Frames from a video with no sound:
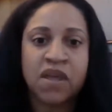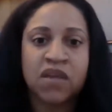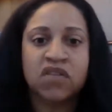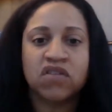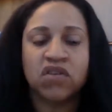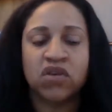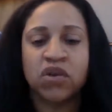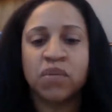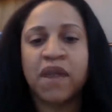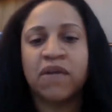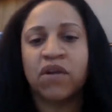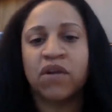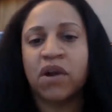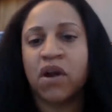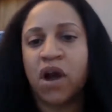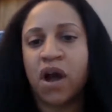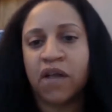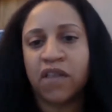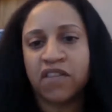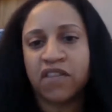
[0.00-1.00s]
So you may
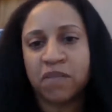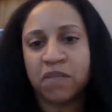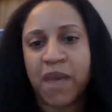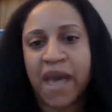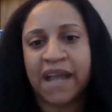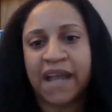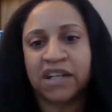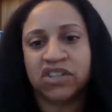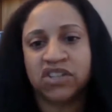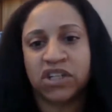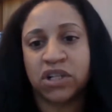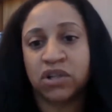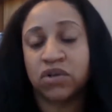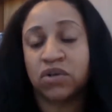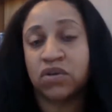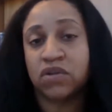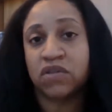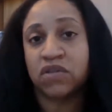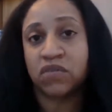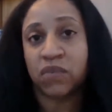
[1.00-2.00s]
recall that this package
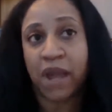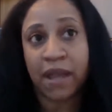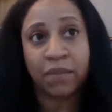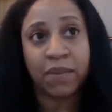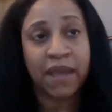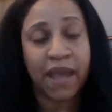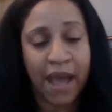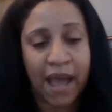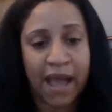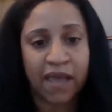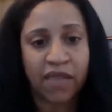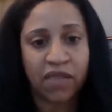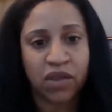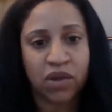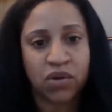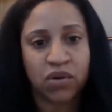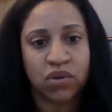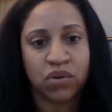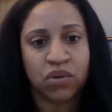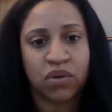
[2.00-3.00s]
includes Reg BI, the
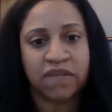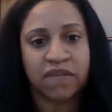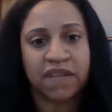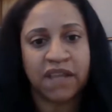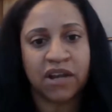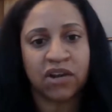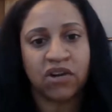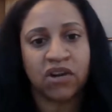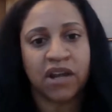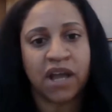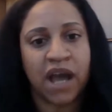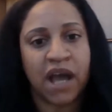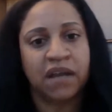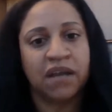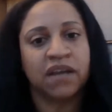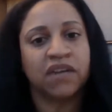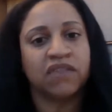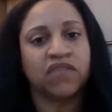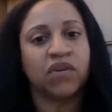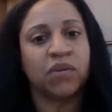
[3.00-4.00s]
new standard of
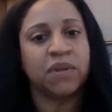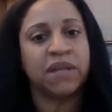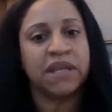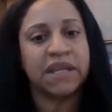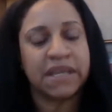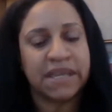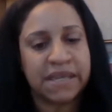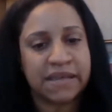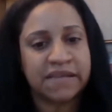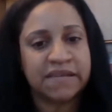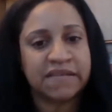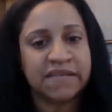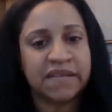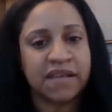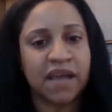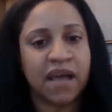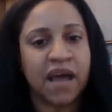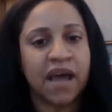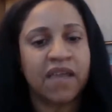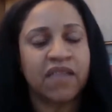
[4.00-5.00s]
conduct for BDs,
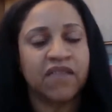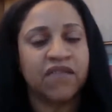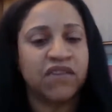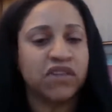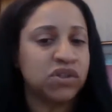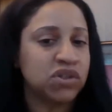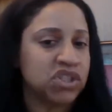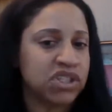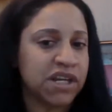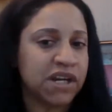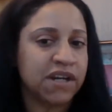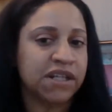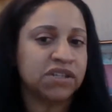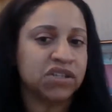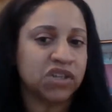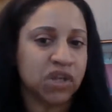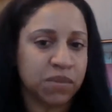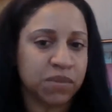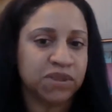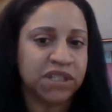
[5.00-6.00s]
the fiduciary
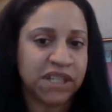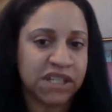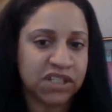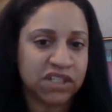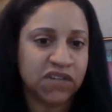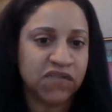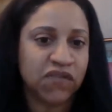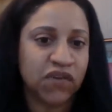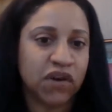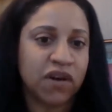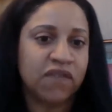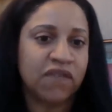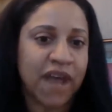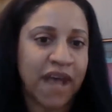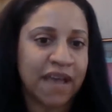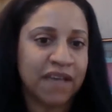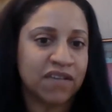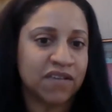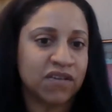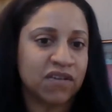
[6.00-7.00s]
interpretation for
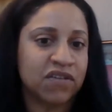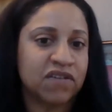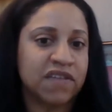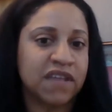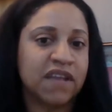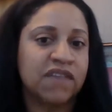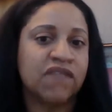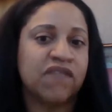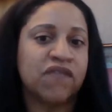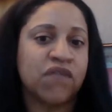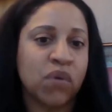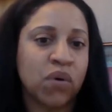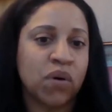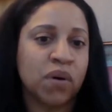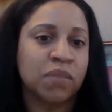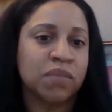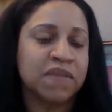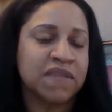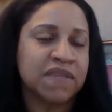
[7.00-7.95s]
advisors, and Form